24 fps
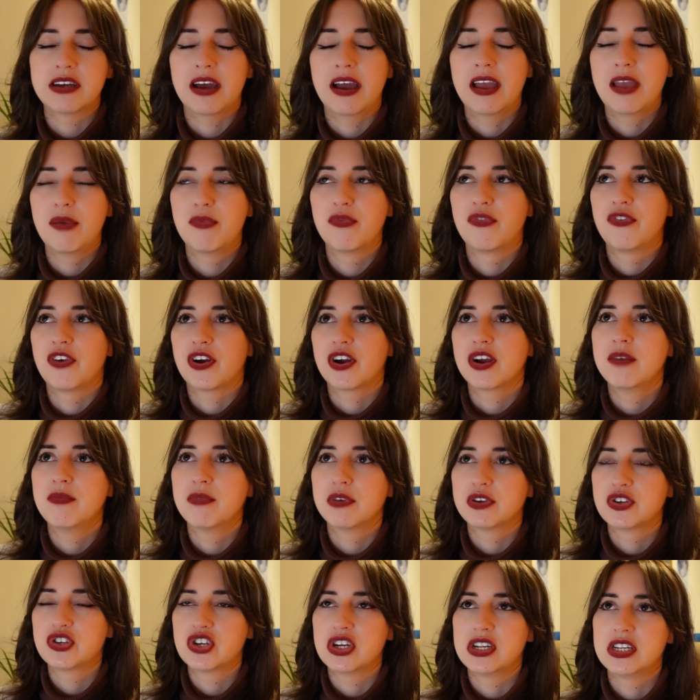I am very
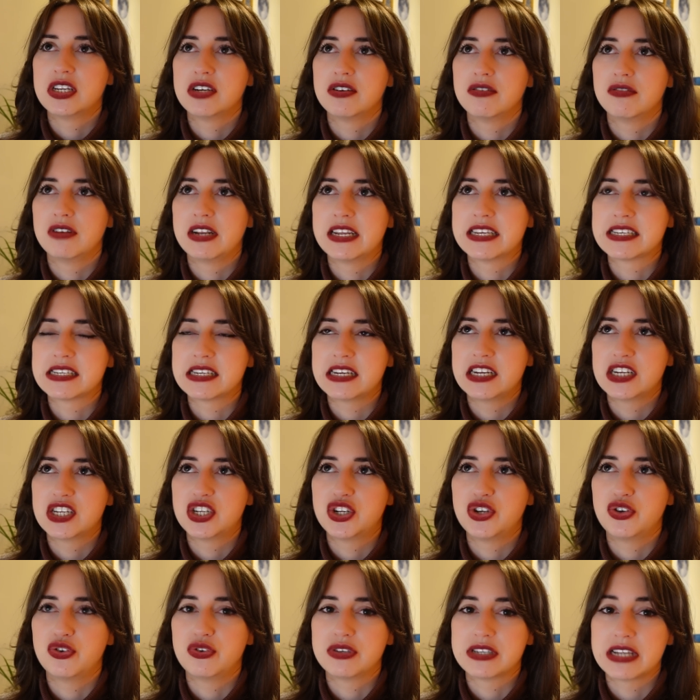much into listening
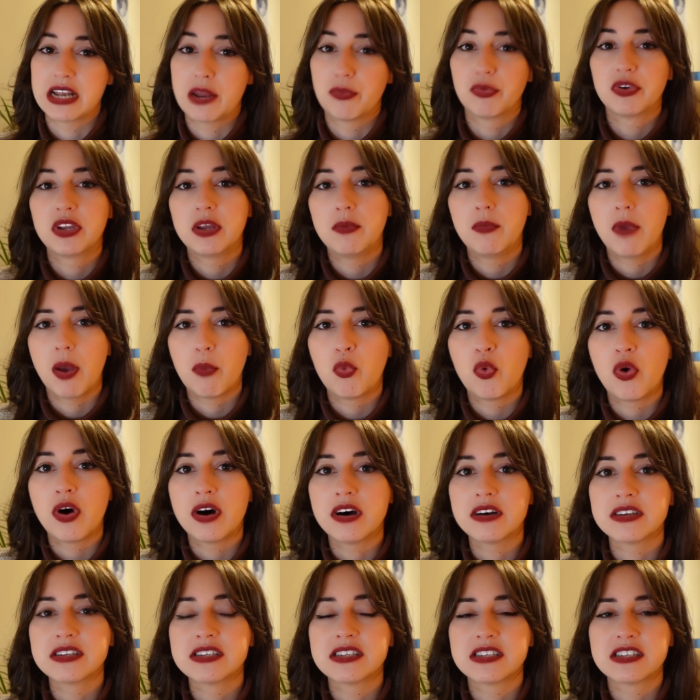to celebrity
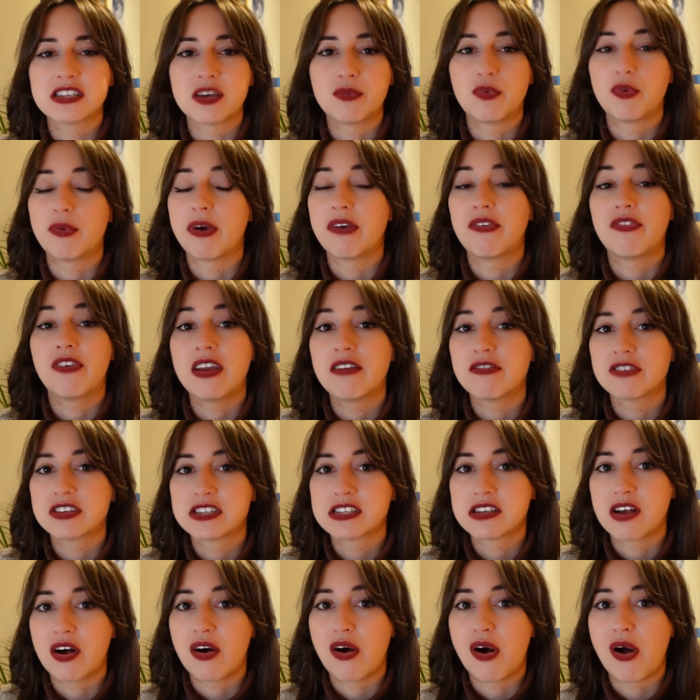memoirs. Some of my
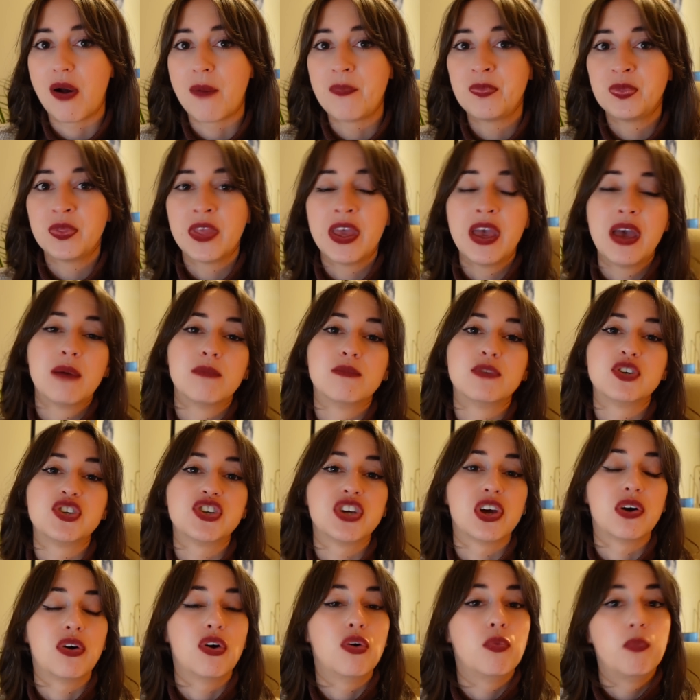favorites are
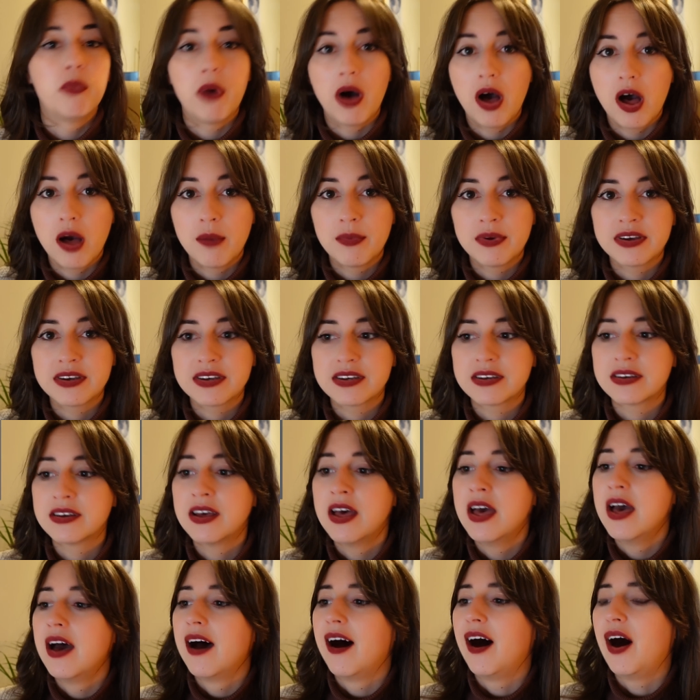Michelle Obama,
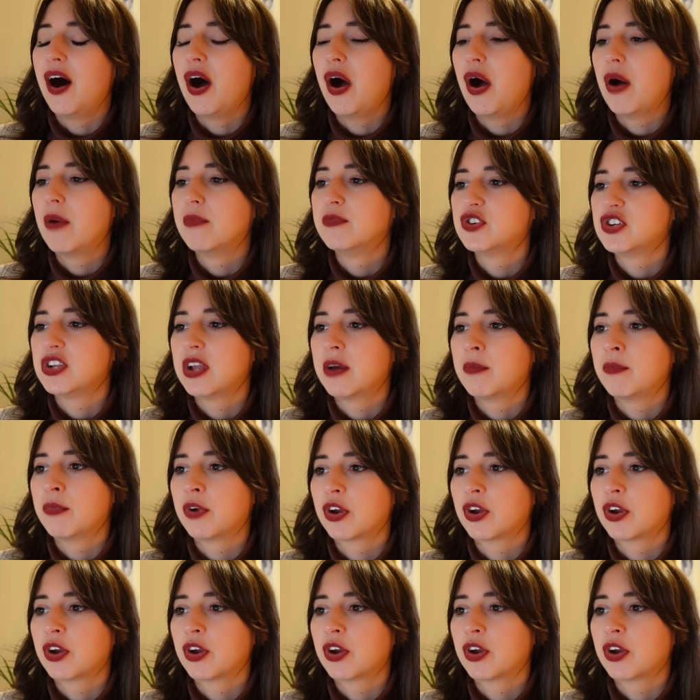um, Jeanette